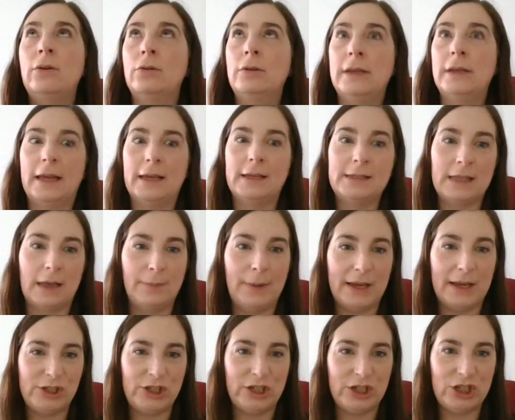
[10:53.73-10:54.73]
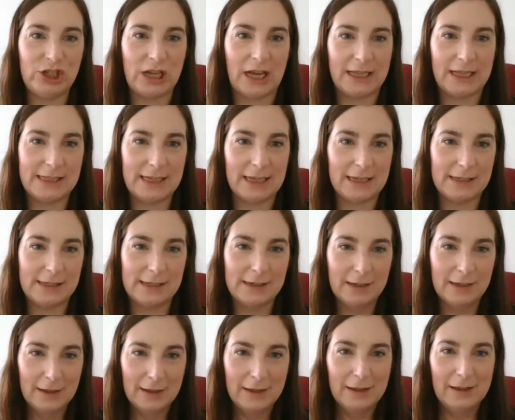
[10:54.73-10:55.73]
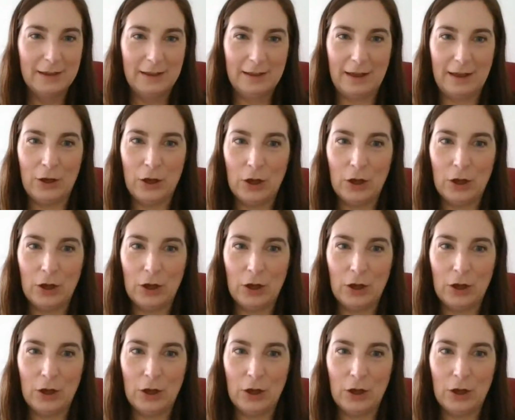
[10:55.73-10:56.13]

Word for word: goodness! I bet she's shattered. She must. I